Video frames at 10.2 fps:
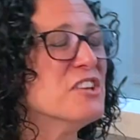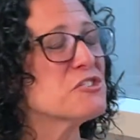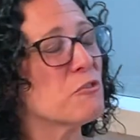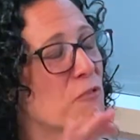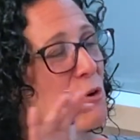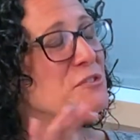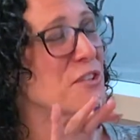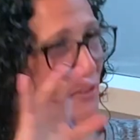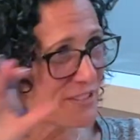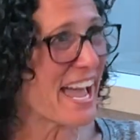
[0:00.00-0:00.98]
So folks
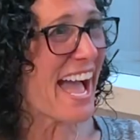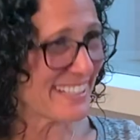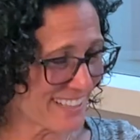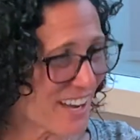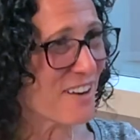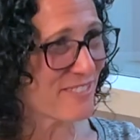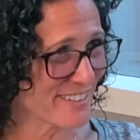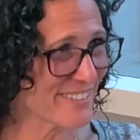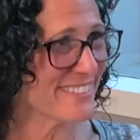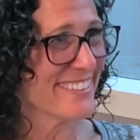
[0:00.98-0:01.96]
that are not
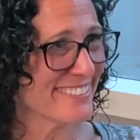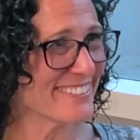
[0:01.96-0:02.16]
covered,